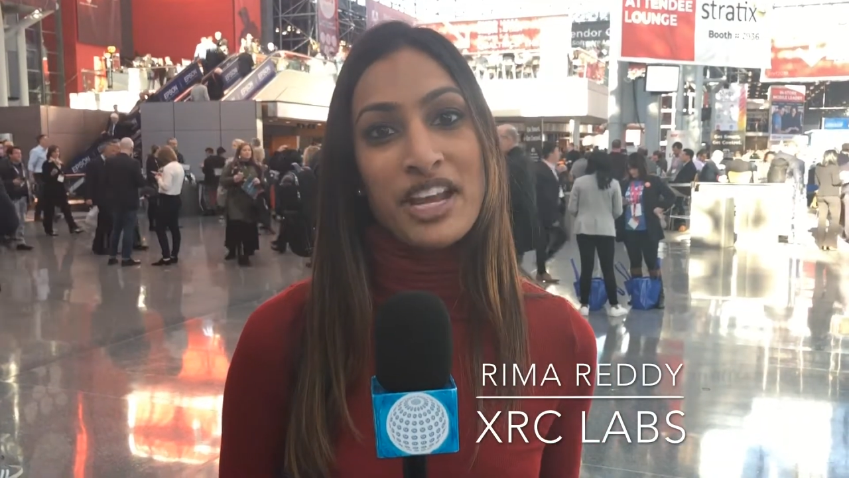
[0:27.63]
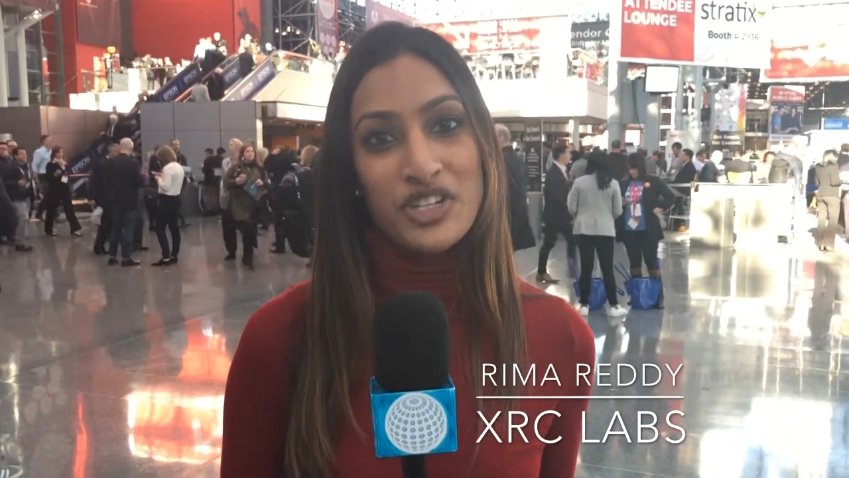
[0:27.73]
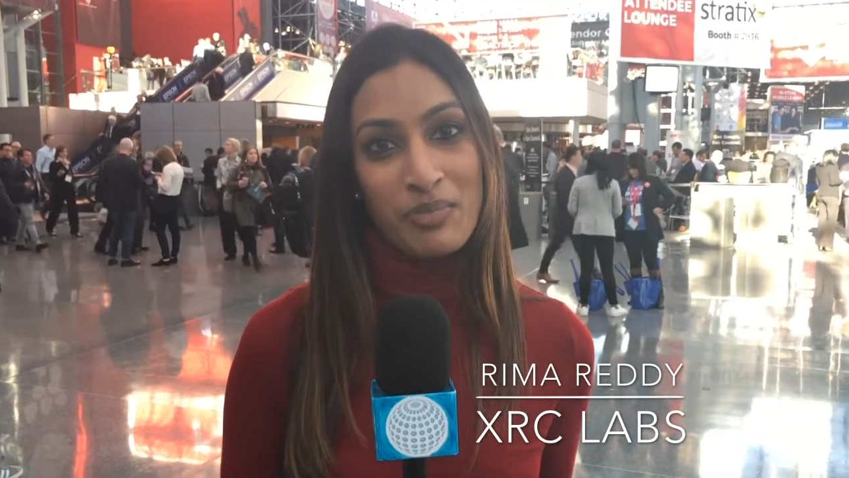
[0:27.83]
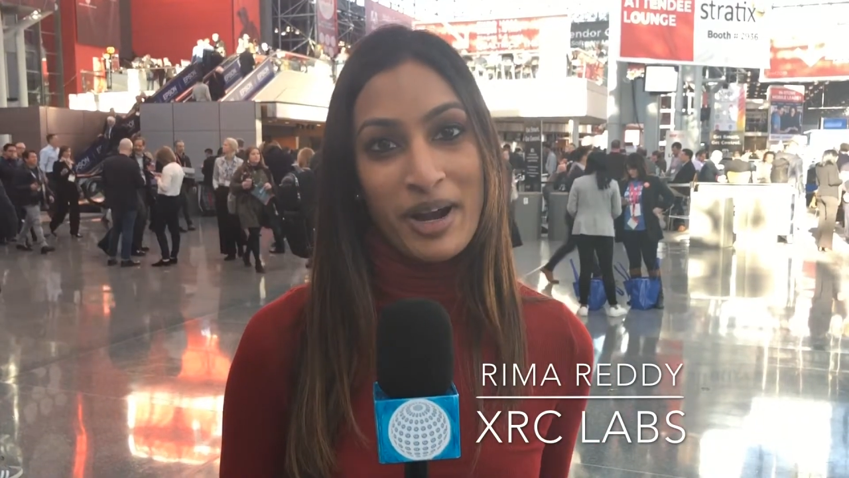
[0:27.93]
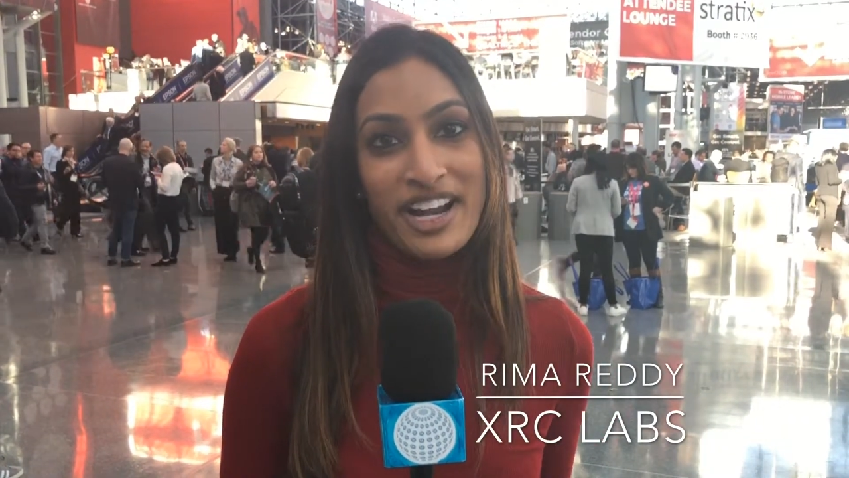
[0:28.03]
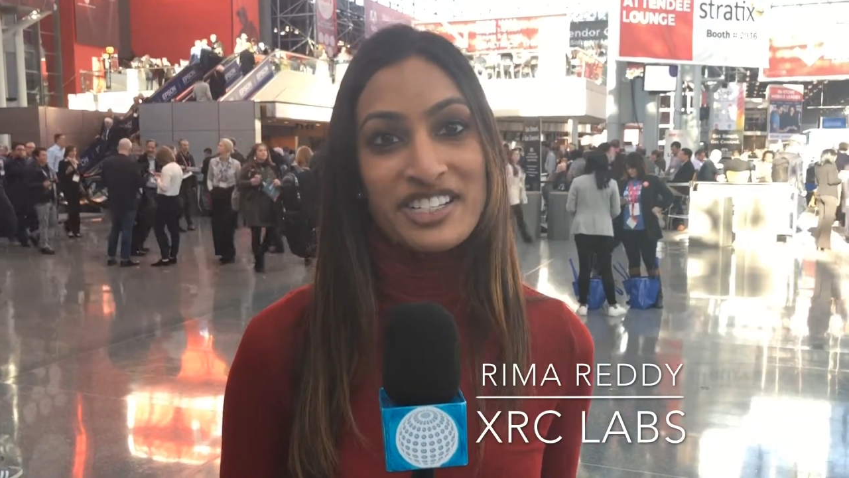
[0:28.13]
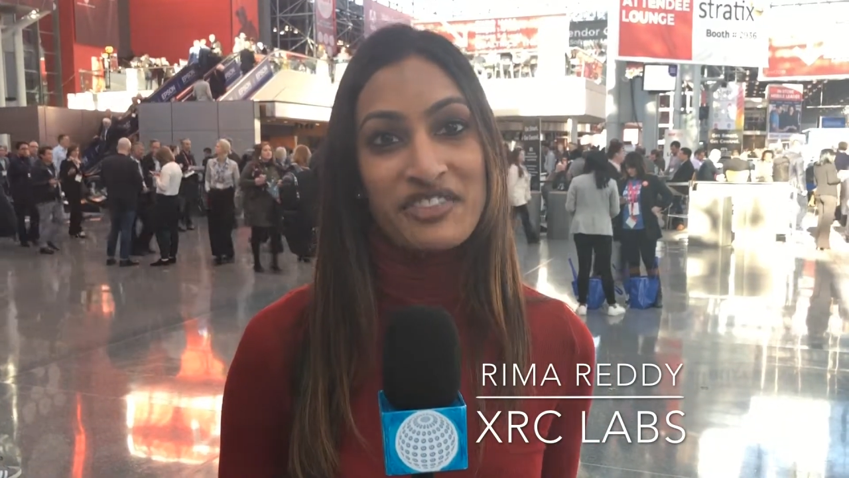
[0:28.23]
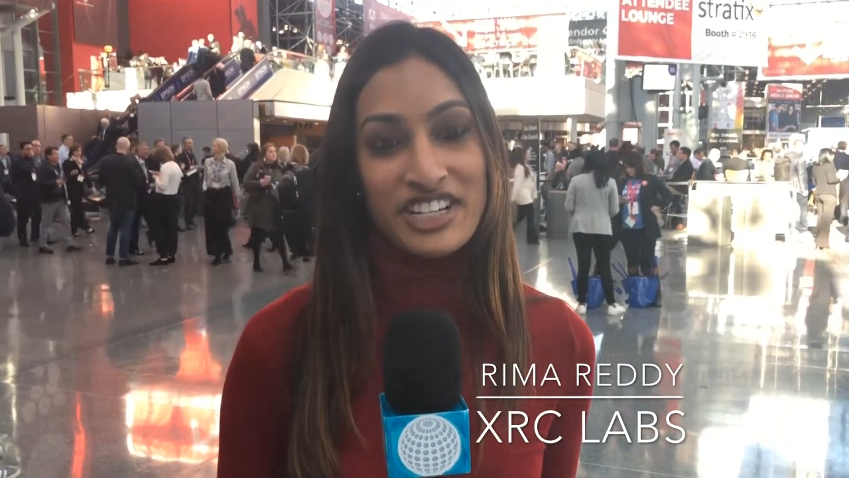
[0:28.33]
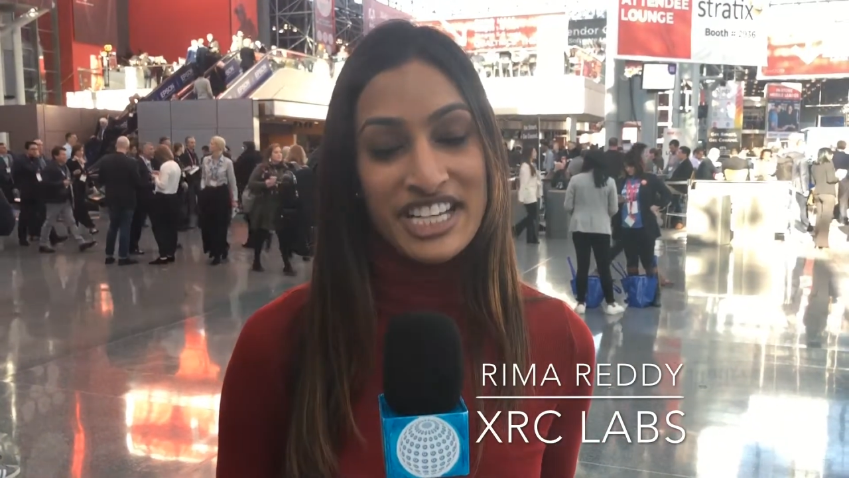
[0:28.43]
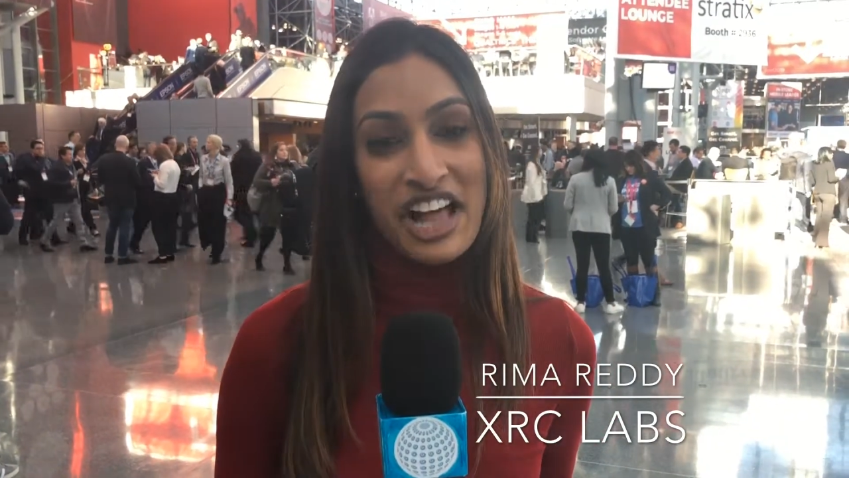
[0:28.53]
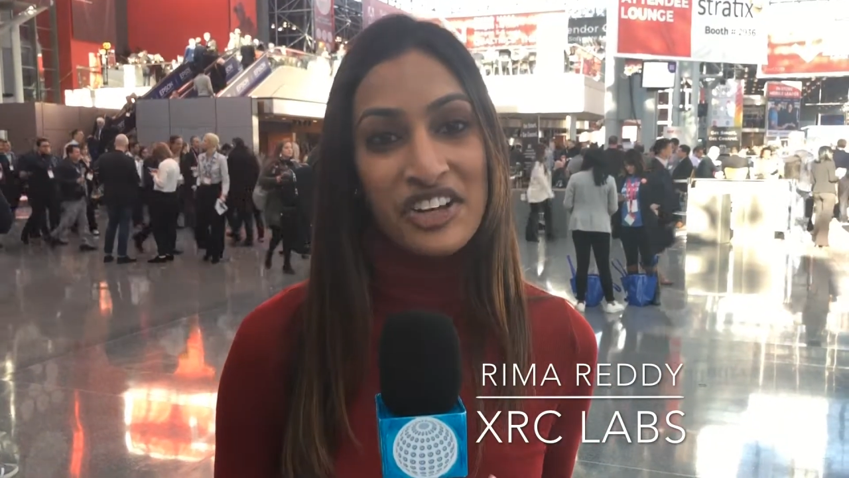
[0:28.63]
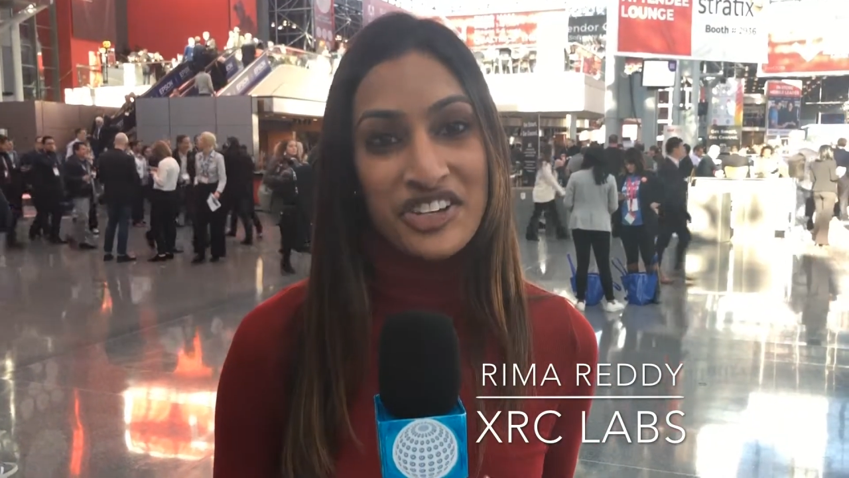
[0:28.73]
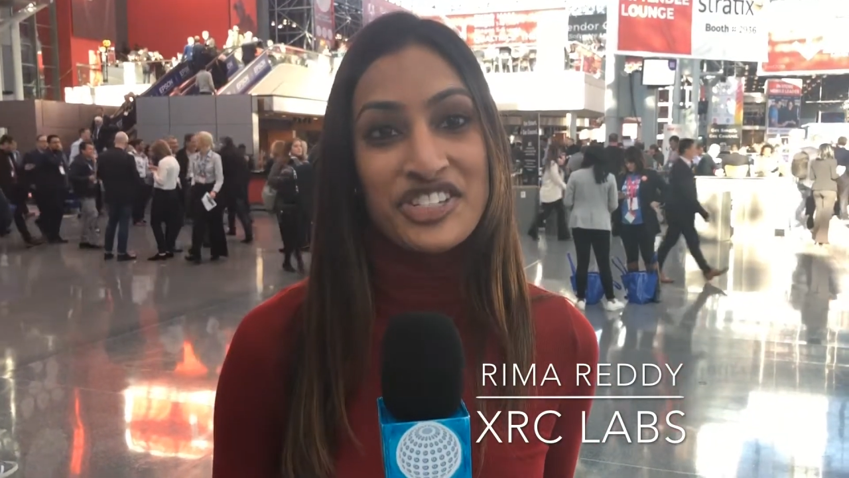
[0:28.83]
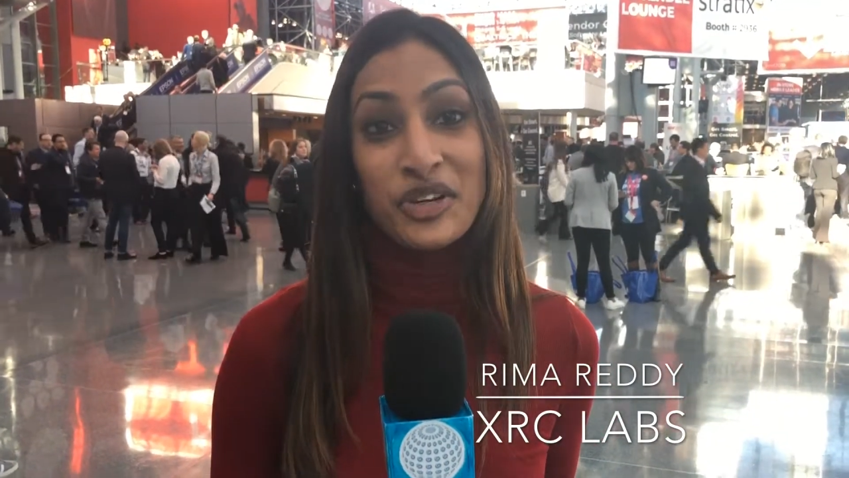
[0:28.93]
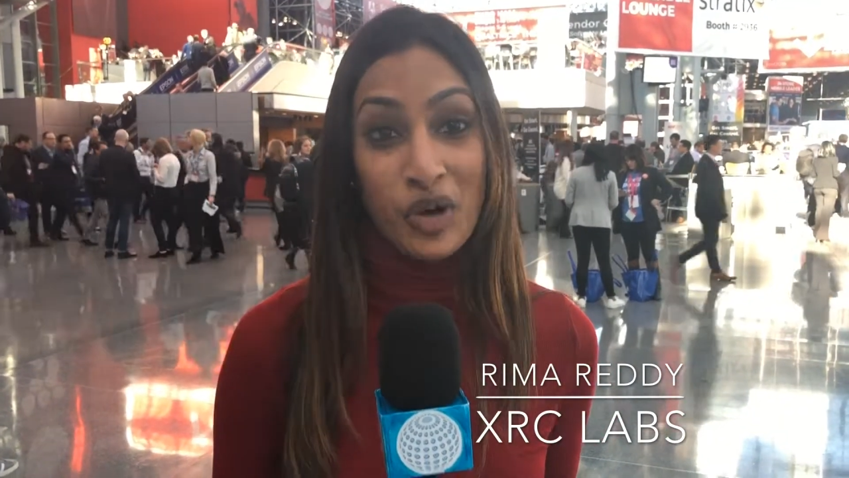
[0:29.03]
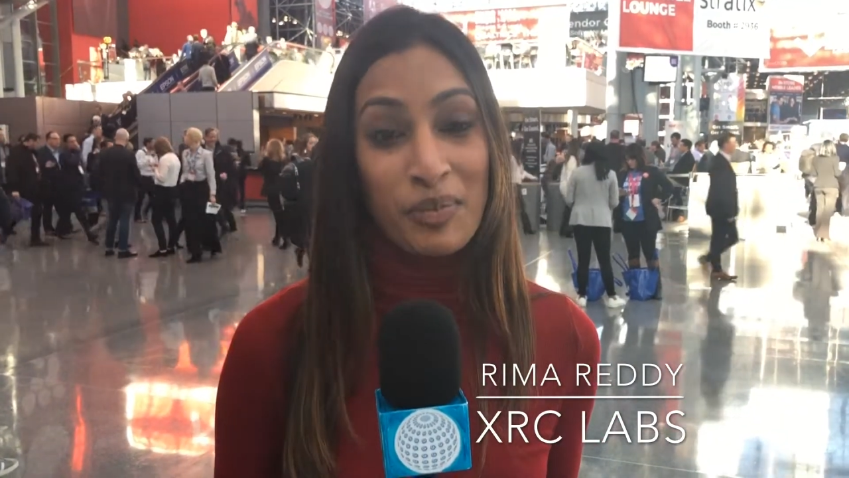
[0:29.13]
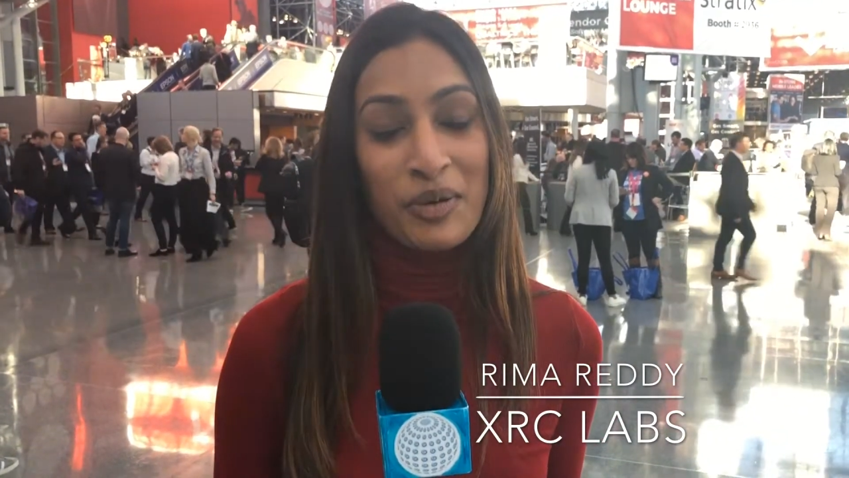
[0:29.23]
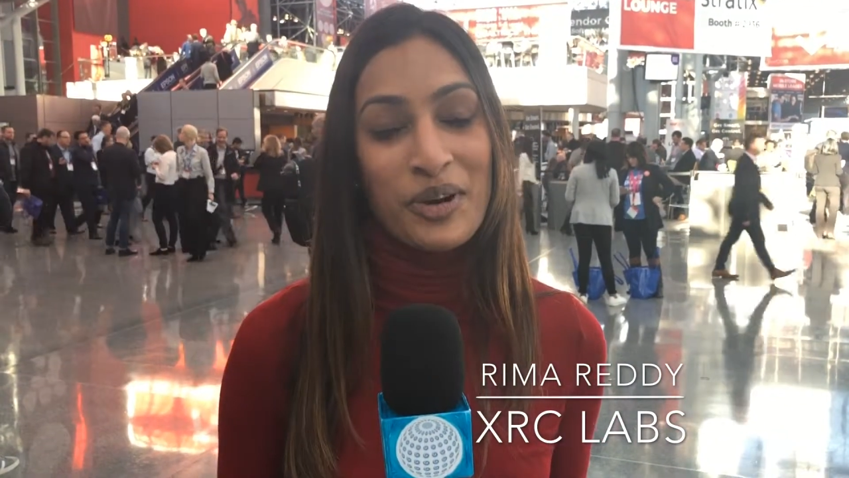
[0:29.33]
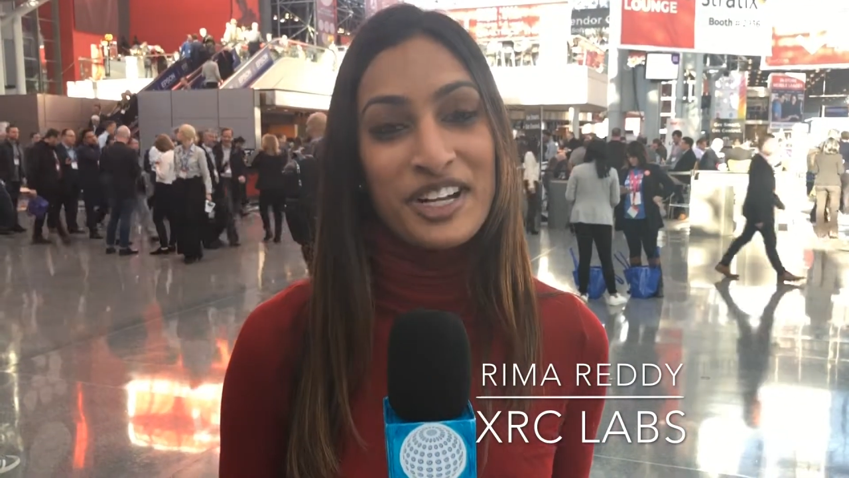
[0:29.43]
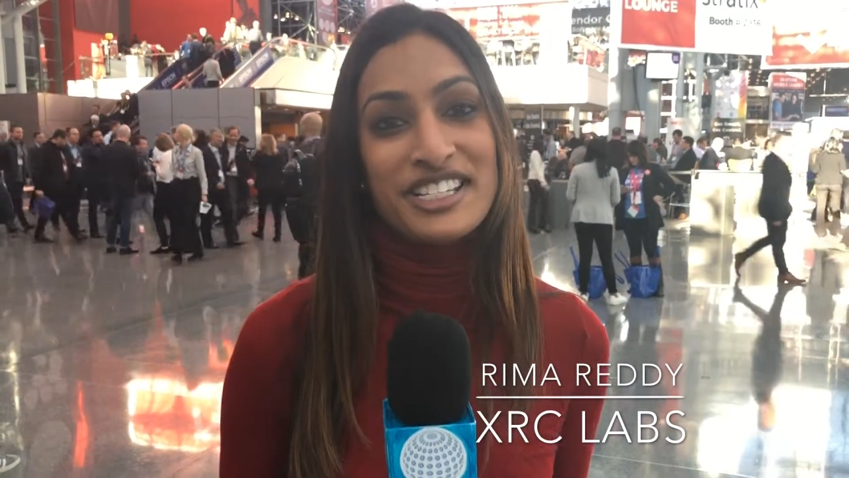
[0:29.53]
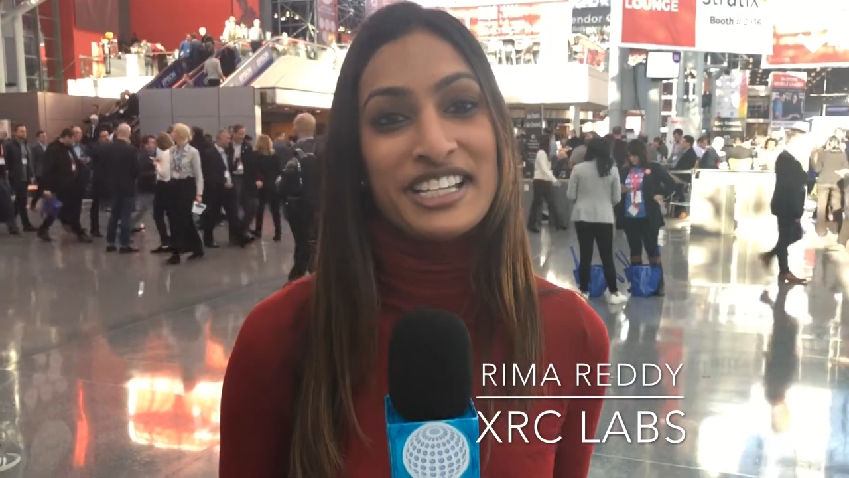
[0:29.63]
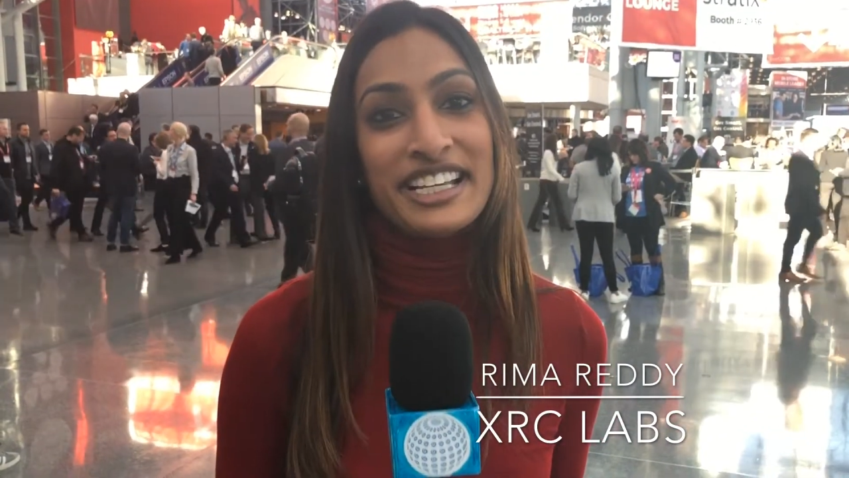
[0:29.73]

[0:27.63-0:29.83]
major brands and retailers, the corporate ones,